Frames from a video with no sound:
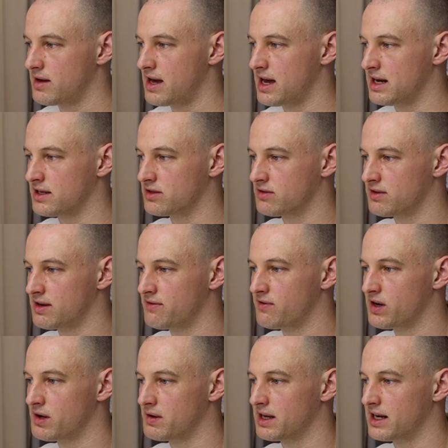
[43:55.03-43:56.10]
And he's already
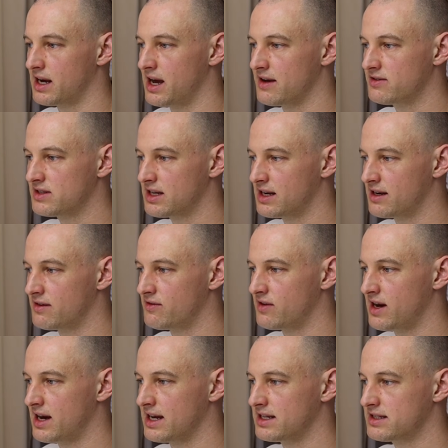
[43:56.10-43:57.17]
following lifestyle
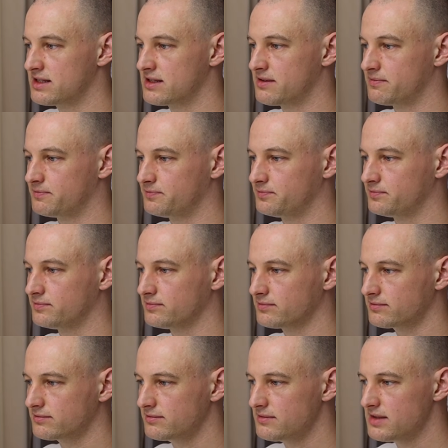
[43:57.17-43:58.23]
advice.
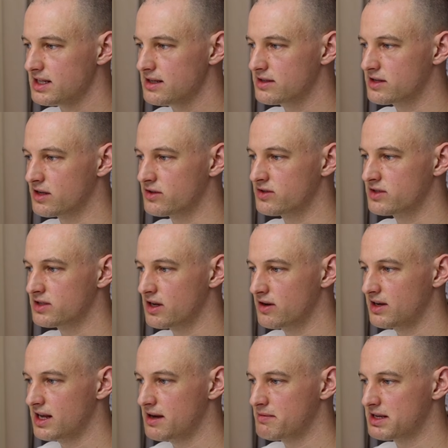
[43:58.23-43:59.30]
So
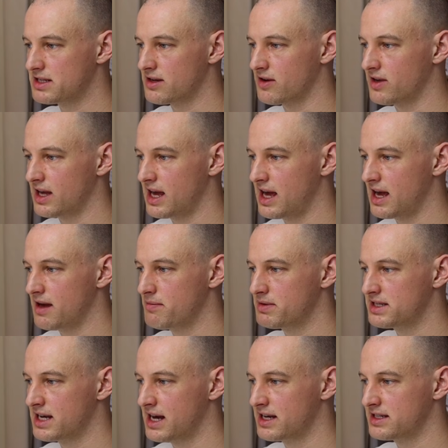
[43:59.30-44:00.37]
sodium is okay.
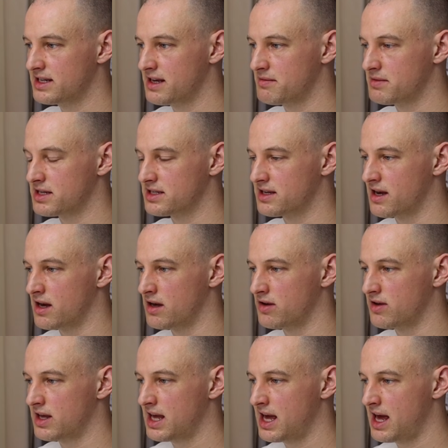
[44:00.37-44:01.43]
Potassium is
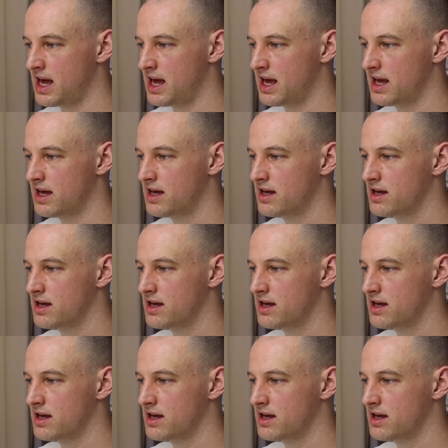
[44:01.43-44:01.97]
okay.